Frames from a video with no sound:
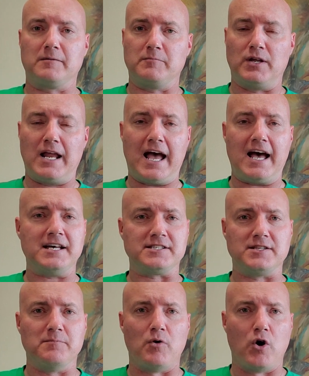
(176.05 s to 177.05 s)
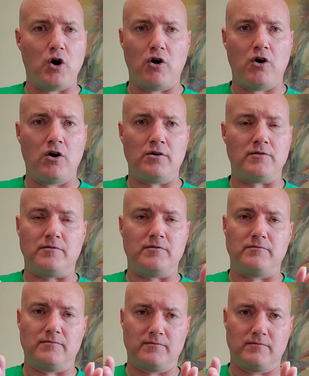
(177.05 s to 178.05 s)
But as the more
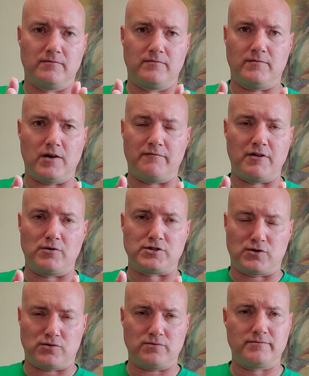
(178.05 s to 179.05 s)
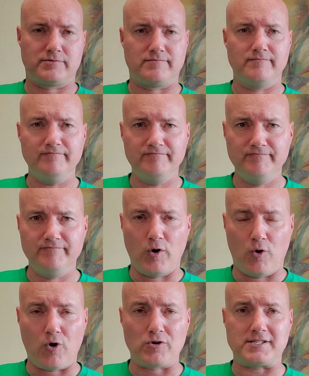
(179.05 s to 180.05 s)
of those
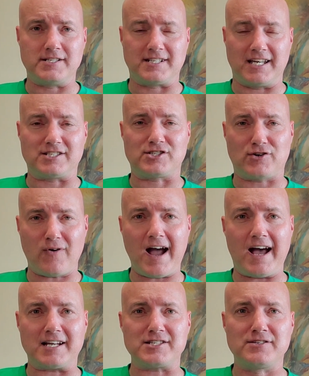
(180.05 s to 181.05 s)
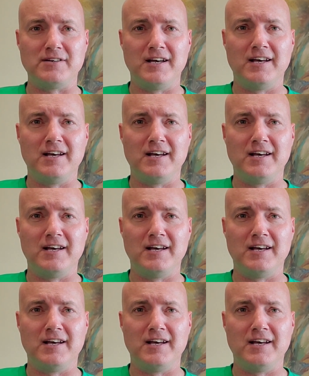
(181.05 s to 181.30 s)
horses get scratched,